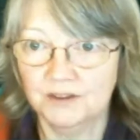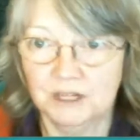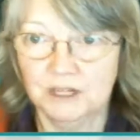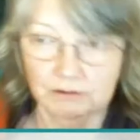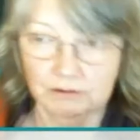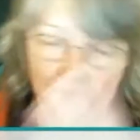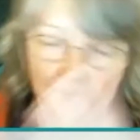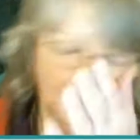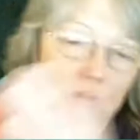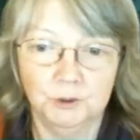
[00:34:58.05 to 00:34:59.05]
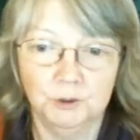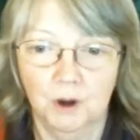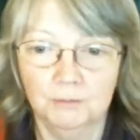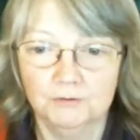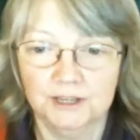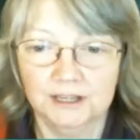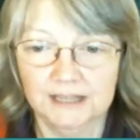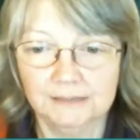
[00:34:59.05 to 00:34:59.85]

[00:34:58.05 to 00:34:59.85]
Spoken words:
you are moving again.